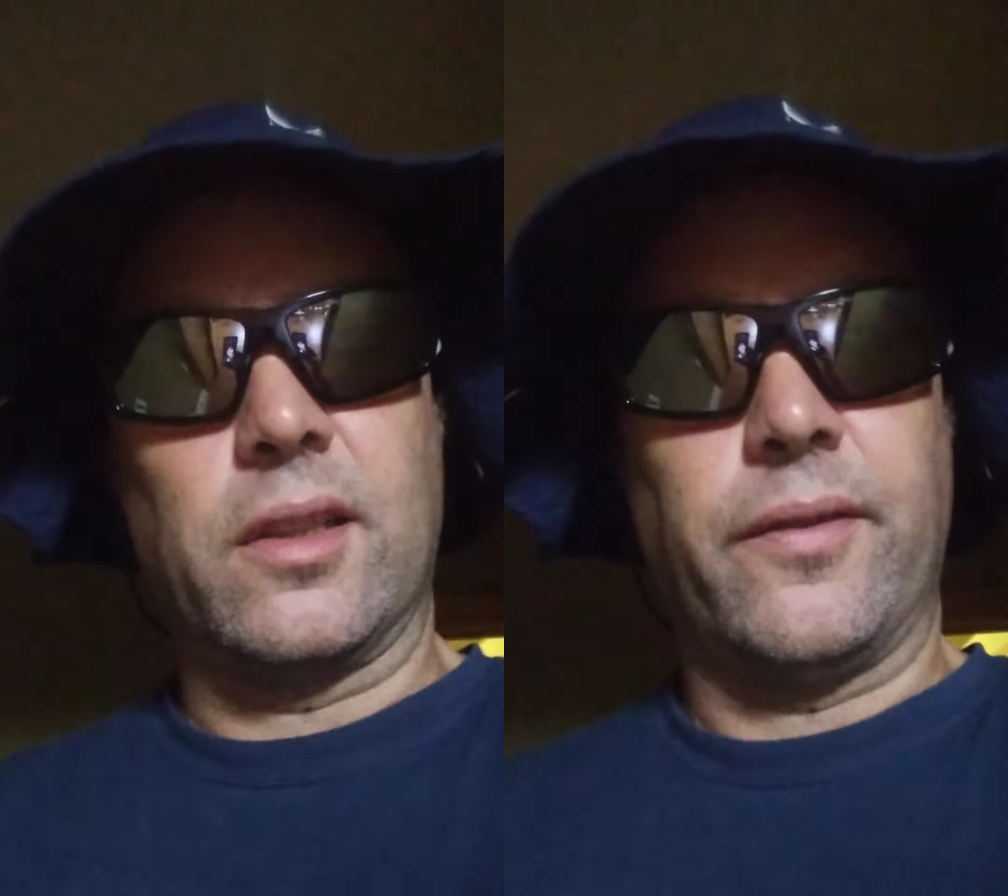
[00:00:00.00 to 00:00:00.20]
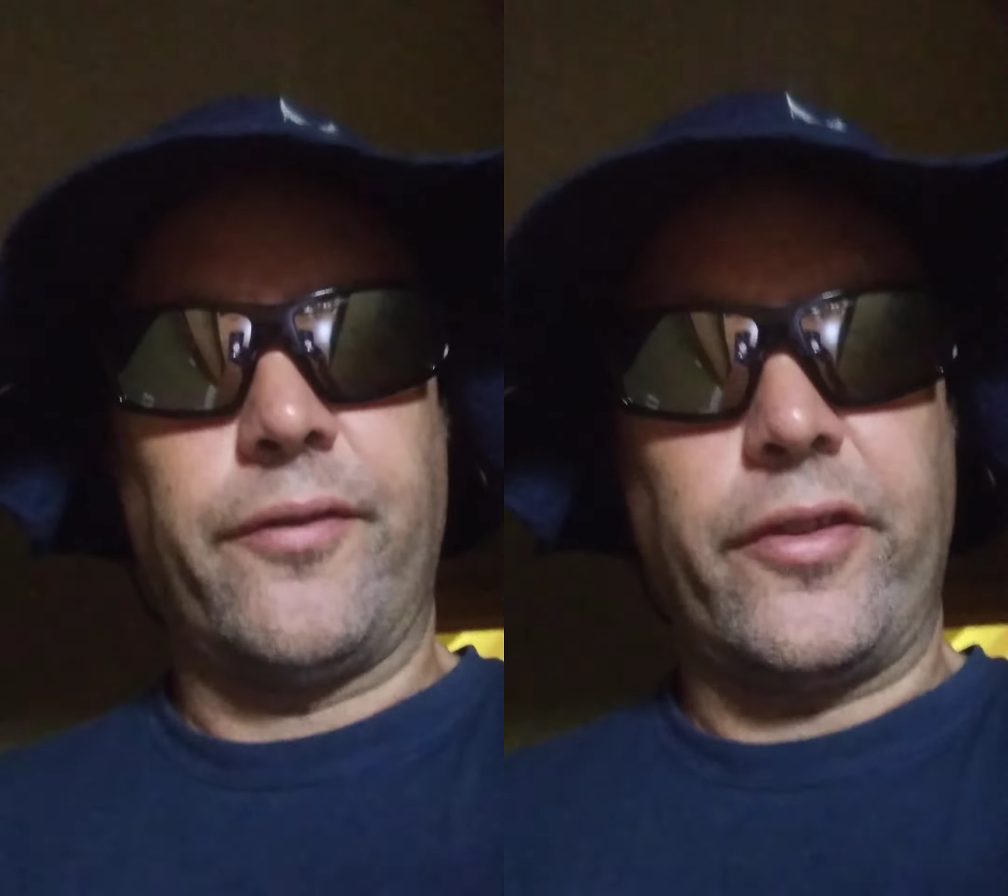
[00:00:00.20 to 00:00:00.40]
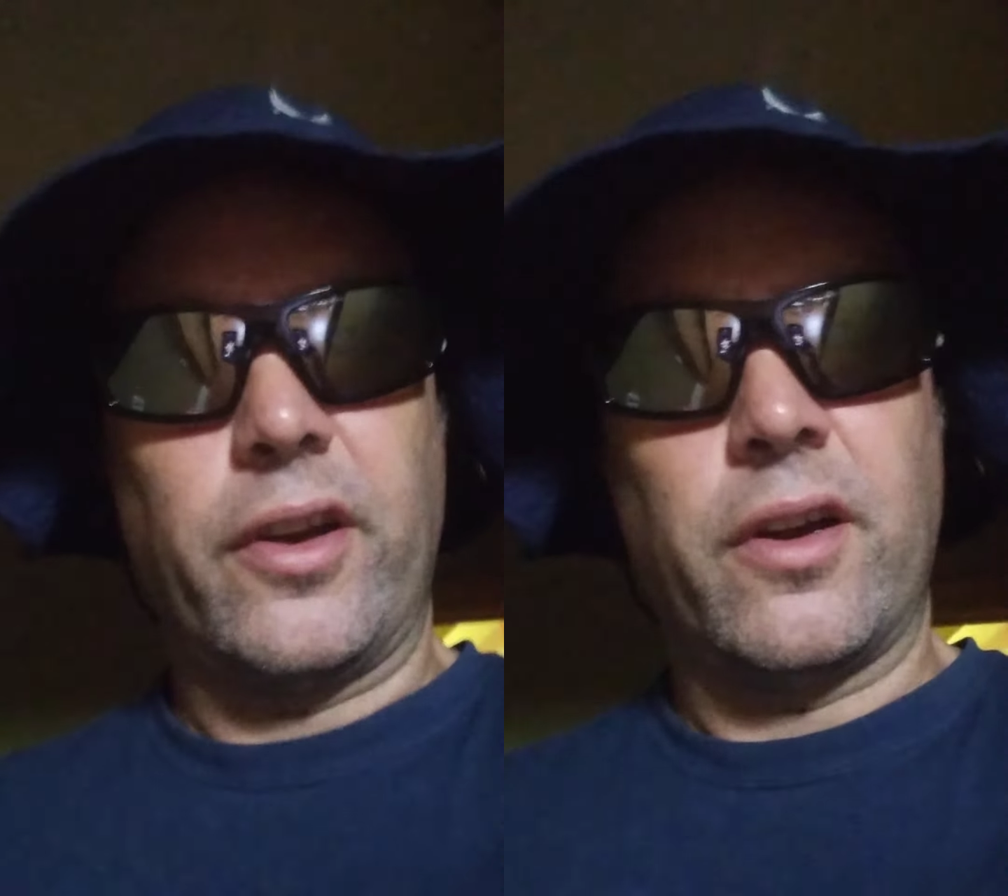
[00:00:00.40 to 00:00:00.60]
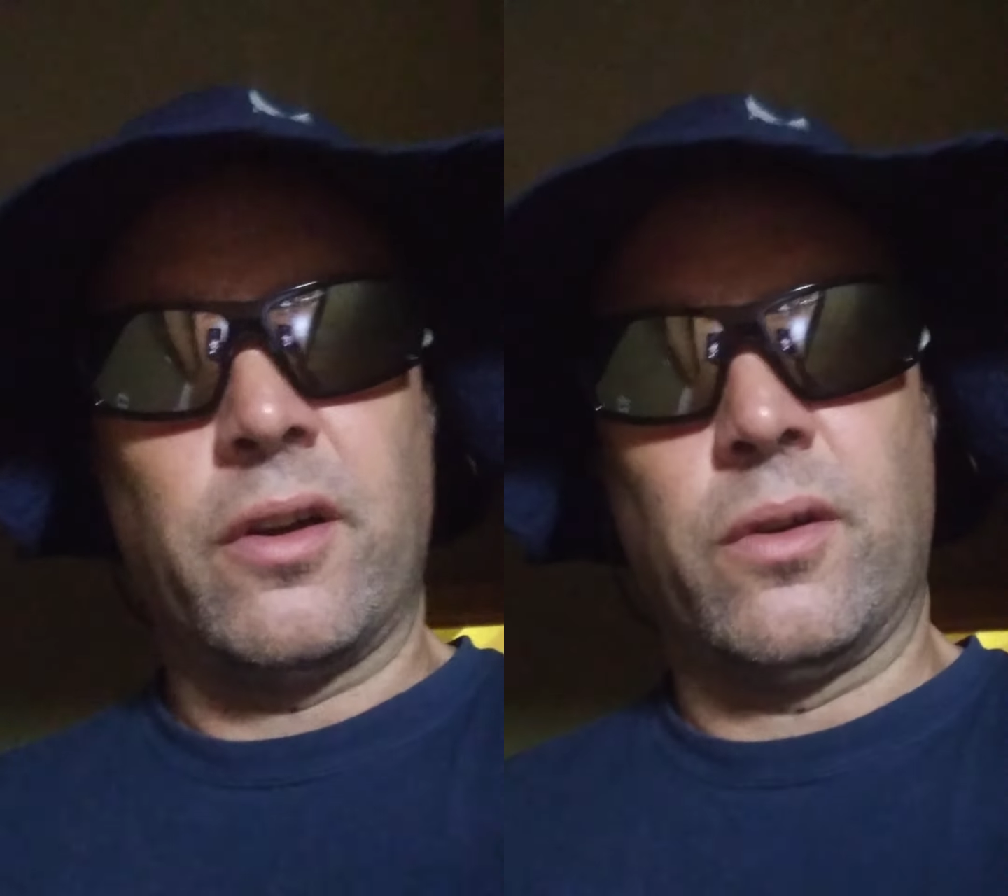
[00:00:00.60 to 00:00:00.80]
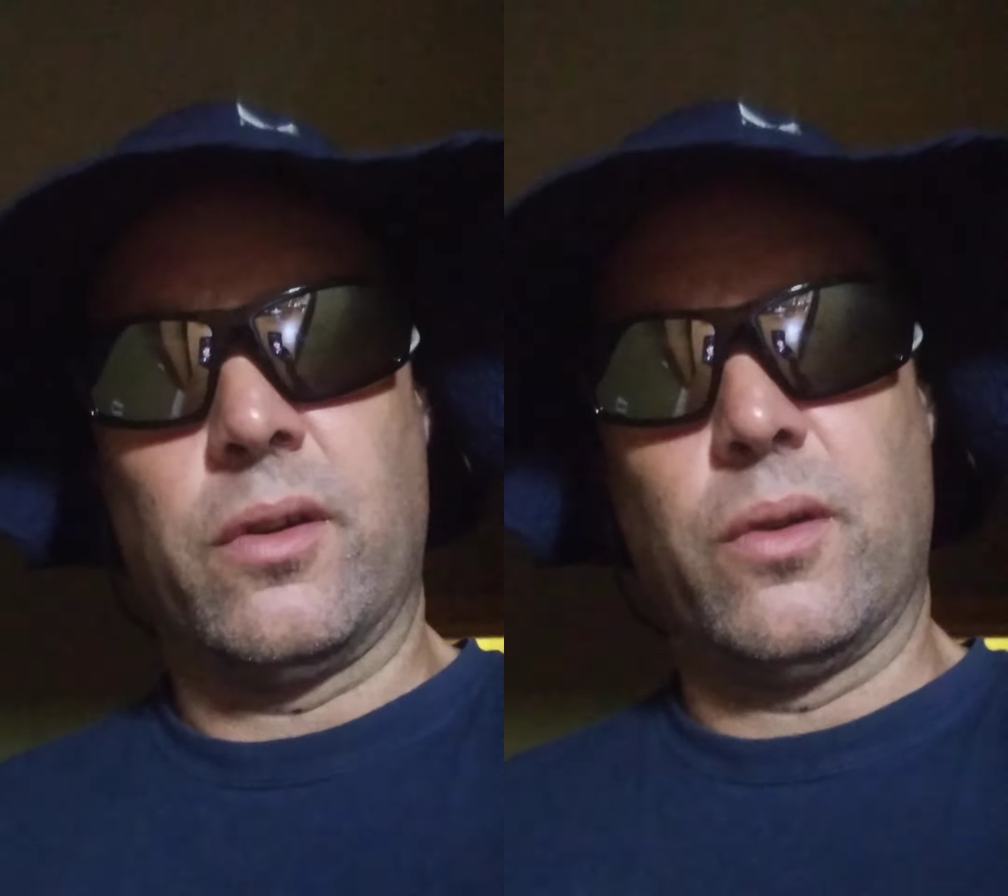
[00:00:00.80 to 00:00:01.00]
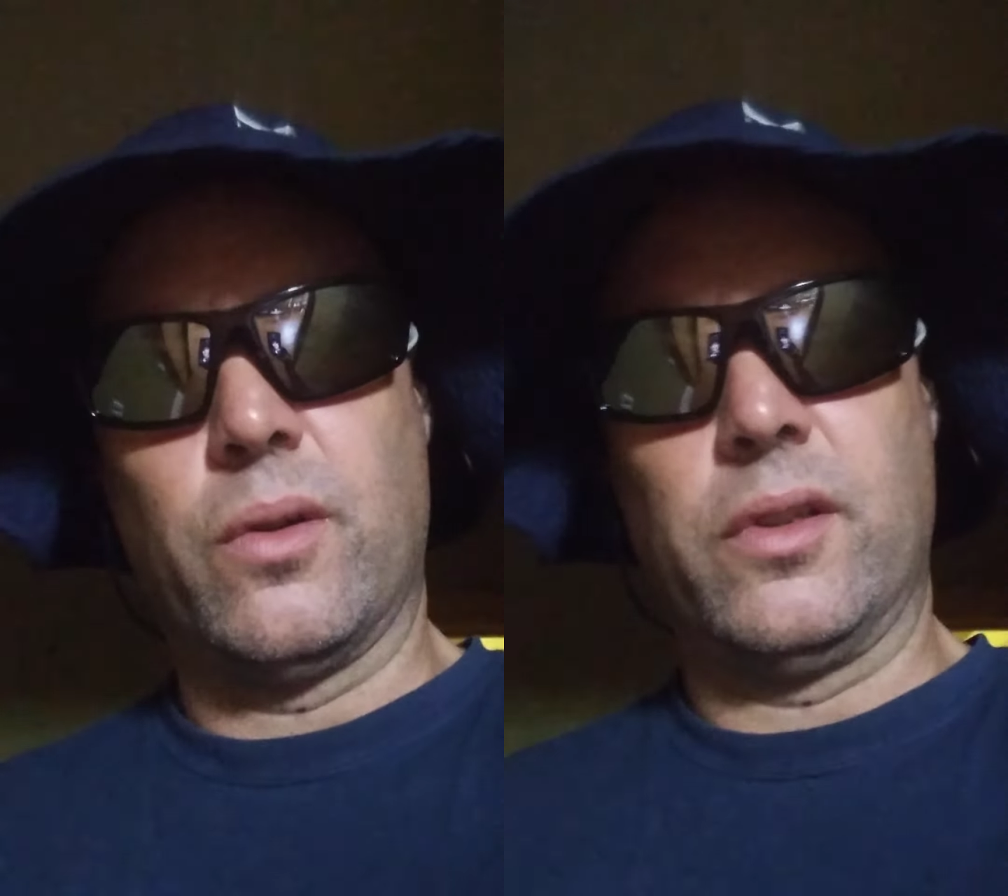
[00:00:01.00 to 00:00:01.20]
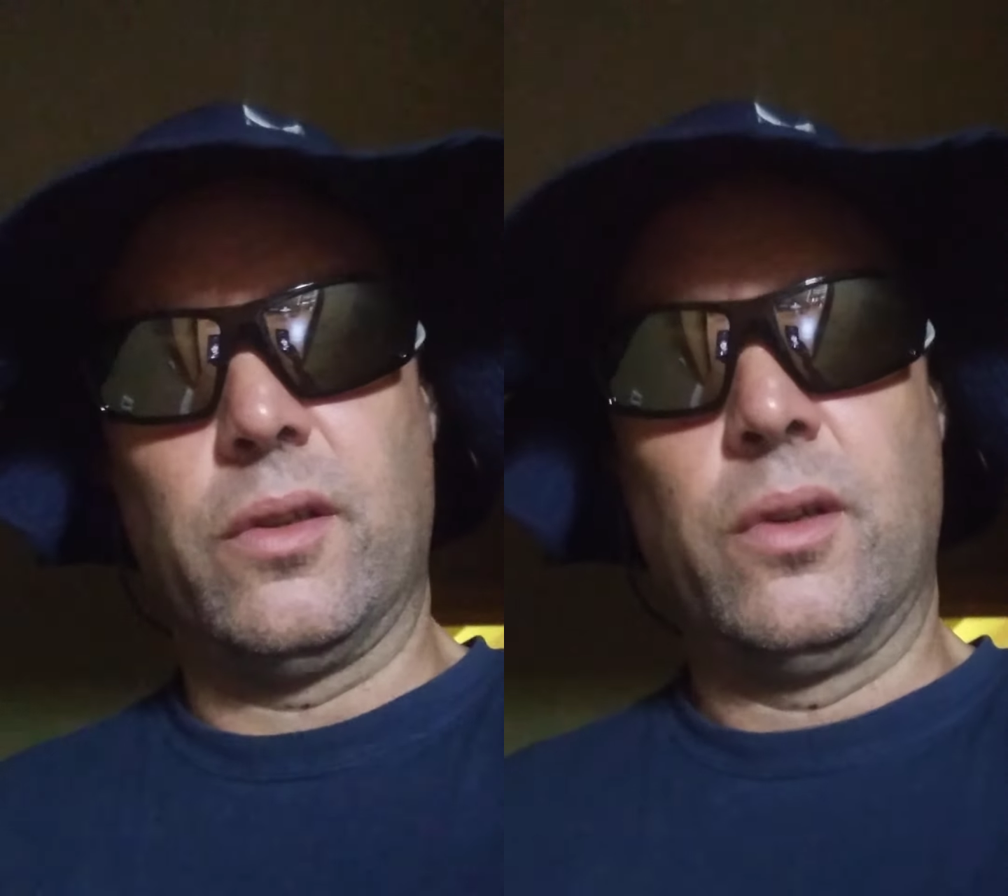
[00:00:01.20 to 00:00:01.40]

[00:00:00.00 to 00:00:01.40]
the fair or, or